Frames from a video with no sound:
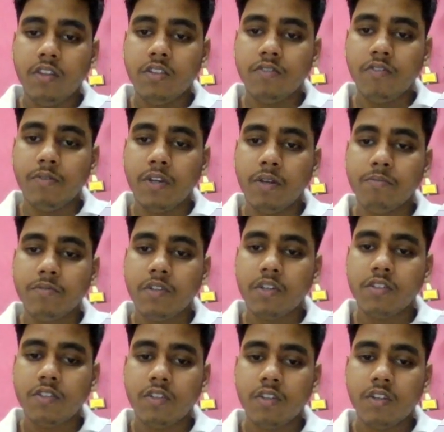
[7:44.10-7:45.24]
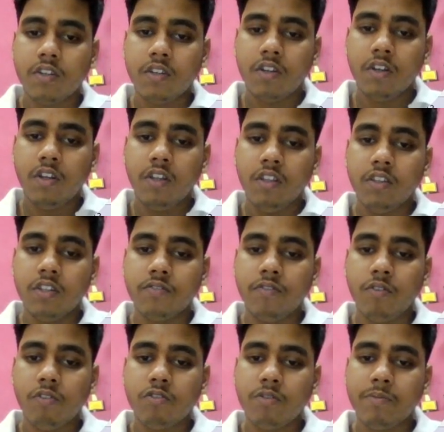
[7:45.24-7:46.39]
this will become 6, this
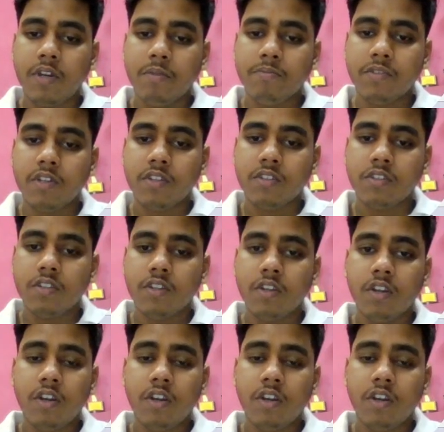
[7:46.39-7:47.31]
will also become 6.